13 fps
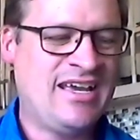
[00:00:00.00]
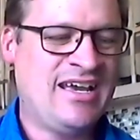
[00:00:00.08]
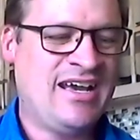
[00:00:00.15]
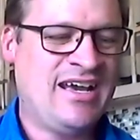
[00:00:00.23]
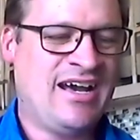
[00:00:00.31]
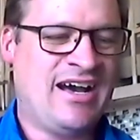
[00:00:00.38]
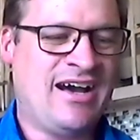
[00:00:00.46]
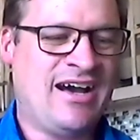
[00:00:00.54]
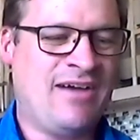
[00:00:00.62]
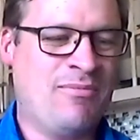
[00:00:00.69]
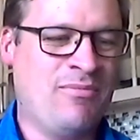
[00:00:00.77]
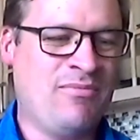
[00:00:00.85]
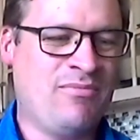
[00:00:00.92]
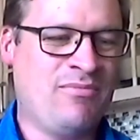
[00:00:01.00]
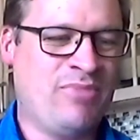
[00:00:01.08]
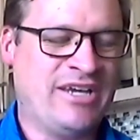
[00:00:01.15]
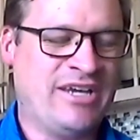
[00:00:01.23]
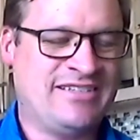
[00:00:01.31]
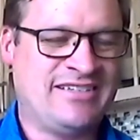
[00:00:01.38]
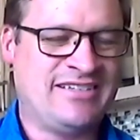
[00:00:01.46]

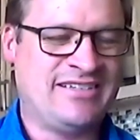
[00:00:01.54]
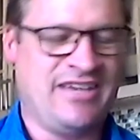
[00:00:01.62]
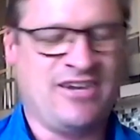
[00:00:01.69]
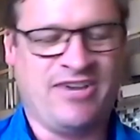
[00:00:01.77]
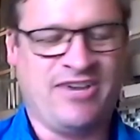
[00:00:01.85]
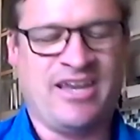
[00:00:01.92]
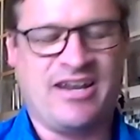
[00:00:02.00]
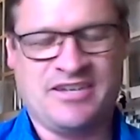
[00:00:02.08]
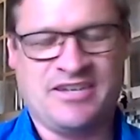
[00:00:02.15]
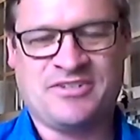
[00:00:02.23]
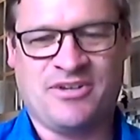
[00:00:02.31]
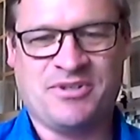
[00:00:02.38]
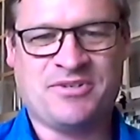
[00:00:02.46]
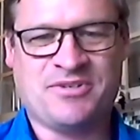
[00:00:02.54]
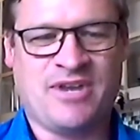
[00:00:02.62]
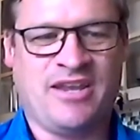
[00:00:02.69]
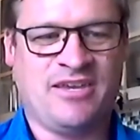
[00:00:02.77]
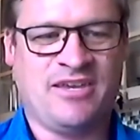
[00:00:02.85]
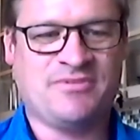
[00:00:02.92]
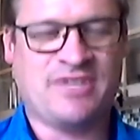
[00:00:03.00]
Again, I just always try to
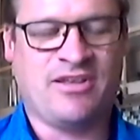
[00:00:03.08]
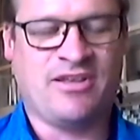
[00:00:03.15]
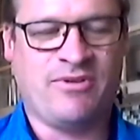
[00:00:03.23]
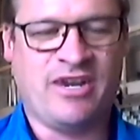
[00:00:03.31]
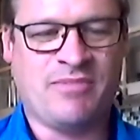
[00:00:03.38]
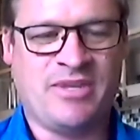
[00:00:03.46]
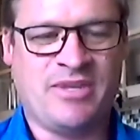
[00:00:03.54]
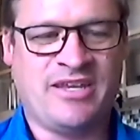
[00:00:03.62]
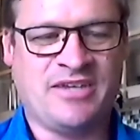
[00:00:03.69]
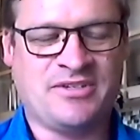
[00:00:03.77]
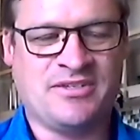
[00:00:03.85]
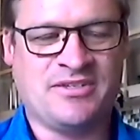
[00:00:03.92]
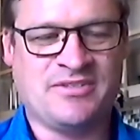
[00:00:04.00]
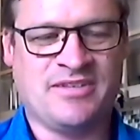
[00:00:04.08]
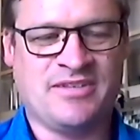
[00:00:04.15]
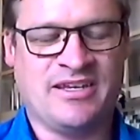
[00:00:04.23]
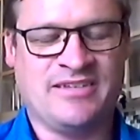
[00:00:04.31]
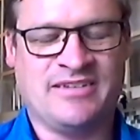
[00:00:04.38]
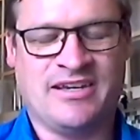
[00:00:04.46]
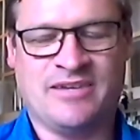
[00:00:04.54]
give solid recommendations that
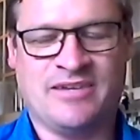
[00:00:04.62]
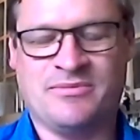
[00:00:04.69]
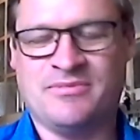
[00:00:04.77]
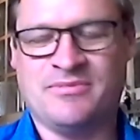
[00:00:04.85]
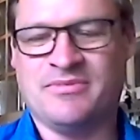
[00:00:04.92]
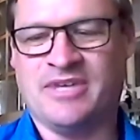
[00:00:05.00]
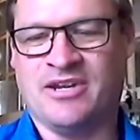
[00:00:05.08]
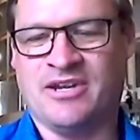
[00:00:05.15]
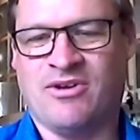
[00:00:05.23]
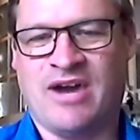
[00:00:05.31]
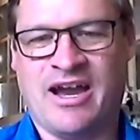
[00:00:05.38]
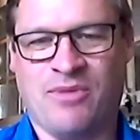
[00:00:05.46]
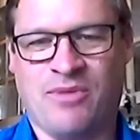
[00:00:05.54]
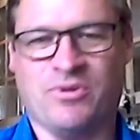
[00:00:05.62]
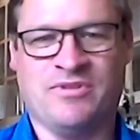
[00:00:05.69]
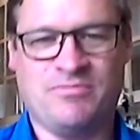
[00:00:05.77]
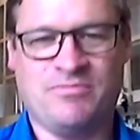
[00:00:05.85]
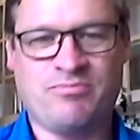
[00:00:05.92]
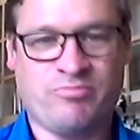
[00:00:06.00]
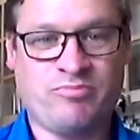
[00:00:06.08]
I would
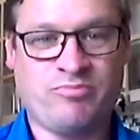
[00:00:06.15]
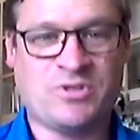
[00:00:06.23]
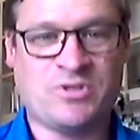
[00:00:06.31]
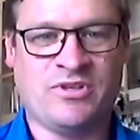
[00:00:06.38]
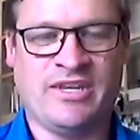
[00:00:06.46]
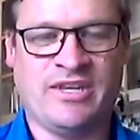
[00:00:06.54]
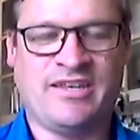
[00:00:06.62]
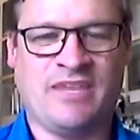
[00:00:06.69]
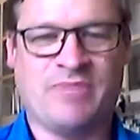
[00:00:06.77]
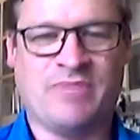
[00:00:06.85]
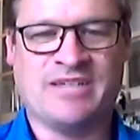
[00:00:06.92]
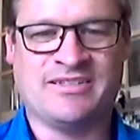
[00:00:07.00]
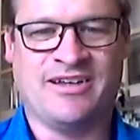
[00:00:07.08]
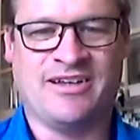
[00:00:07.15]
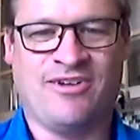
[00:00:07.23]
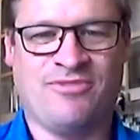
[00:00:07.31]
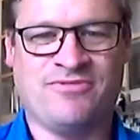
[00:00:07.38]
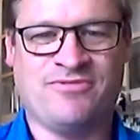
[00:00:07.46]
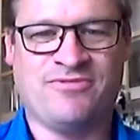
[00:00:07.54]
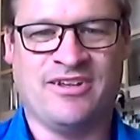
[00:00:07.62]
personally take myself,
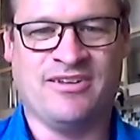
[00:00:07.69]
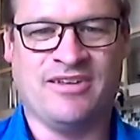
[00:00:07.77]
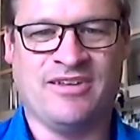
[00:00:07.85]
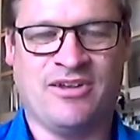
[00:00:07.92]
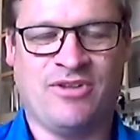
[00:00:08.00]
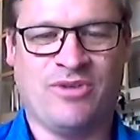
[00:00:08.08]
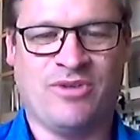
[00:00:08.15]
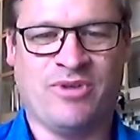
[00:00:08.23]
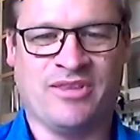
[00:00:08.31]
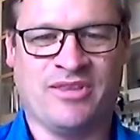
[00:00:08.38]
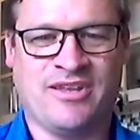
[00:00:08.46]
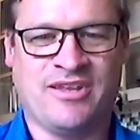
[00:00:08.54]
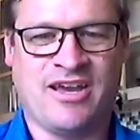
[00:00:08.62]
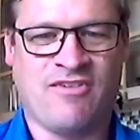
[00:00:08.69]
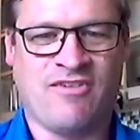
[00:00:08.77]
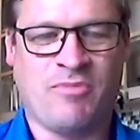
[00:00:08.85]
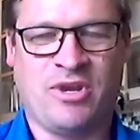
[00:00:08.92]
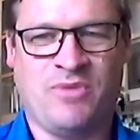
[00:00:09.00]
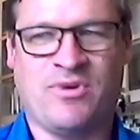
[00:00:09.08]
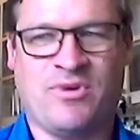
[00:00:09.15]
and knowing that not everybody
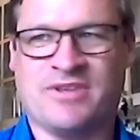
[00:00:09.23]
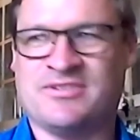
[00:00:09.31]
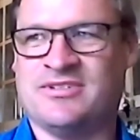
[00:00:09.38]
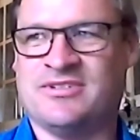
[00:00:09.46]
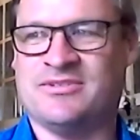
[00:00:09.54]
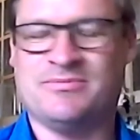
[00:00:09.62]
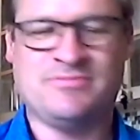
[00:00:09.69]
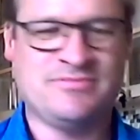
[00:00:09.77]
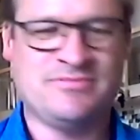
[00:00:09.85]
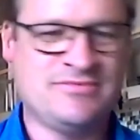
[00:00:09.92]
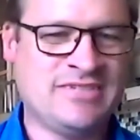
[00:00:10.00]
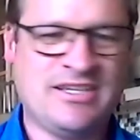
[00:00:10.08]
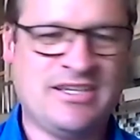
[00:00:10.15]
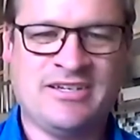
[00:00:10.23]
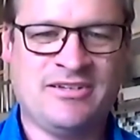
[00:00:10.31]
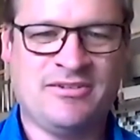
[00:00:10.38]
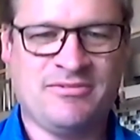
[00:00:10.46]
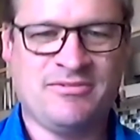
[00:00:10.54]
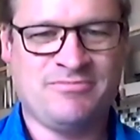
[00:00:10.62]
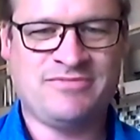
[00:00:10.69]
wants a
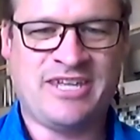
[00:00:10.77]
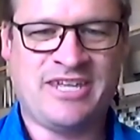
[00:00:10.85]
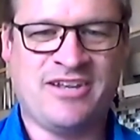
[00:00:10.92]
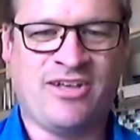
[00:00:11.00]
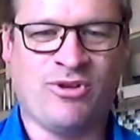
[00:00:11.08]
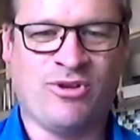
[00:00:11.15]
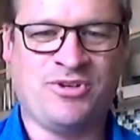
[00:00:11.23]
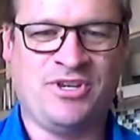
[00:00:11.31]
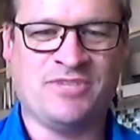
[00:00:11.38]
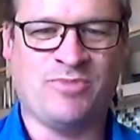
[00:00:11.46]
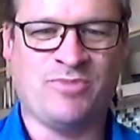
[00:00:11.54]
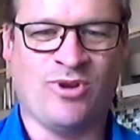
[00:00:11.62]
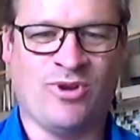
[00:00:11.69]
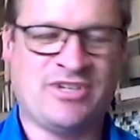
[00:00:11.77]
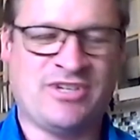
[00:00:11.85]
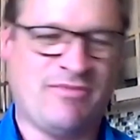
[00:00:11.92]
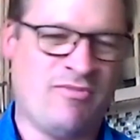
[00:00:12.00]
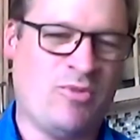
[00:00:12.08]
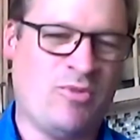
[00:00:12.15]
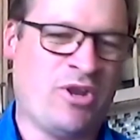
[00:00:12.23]
$10 cheeseburger, some of
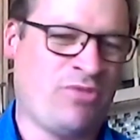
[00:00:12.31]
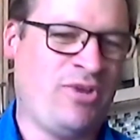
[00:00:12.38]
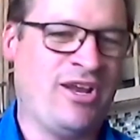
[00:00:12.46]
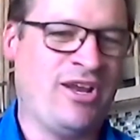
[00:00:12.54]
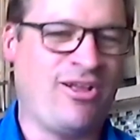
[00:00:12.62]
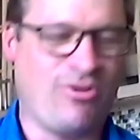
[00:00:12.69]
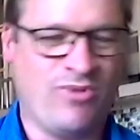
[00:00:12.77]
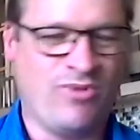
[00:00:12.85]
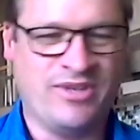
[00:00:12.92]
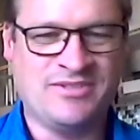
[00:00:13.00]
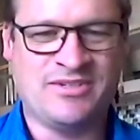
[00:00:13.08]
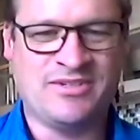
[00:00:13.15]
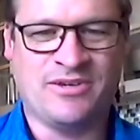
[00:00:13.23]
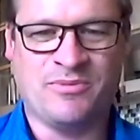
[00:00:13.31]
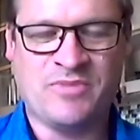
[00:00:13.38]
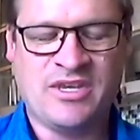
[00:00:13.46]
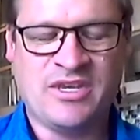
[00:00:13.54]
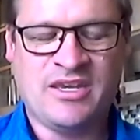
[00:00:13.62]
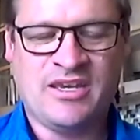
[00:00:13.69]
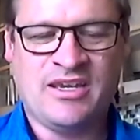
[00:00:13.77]
them want a $3 one. So
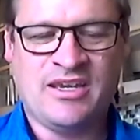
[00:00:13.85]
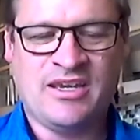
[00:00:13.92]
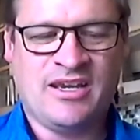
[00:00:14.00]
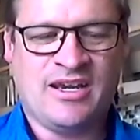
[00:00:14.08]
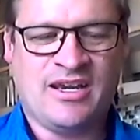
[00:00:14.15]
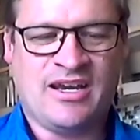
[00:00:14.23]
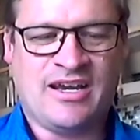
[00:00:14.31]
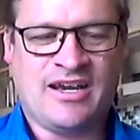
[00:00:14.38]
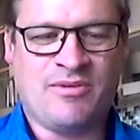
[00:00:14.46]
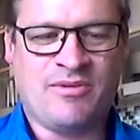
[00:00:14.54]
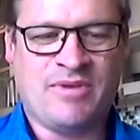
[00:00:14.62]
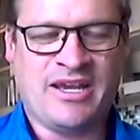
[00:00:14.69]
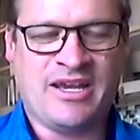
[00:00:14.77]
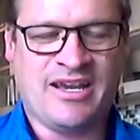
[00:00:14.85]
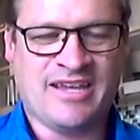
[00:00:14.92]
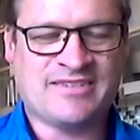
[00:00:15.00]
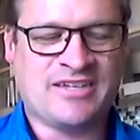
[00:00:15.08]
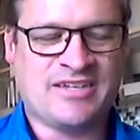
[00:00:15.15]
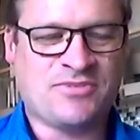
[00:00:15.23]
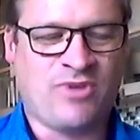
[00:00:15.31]
I guess
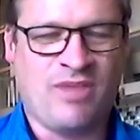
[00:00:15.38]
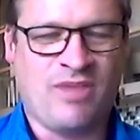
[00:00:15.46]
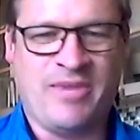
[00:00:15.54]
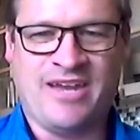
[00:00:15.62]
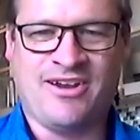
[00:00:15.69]
that's where I'm at.